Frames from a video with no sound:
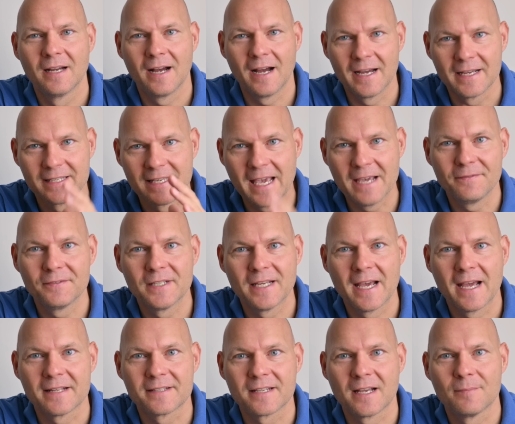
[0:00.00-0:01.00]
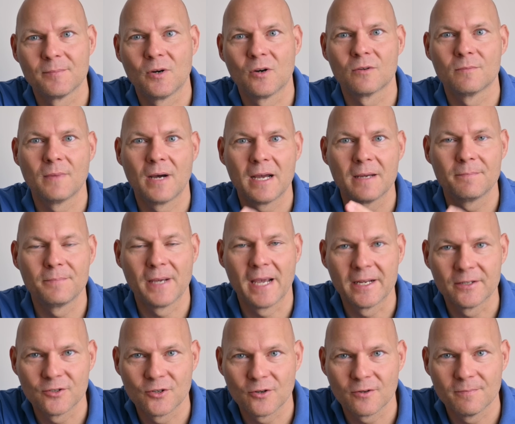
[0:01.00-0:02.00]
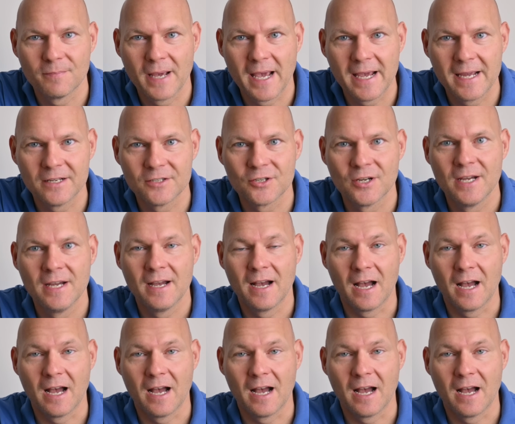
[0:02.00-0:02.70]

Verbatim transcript: I gave the heads up on my Patreon page.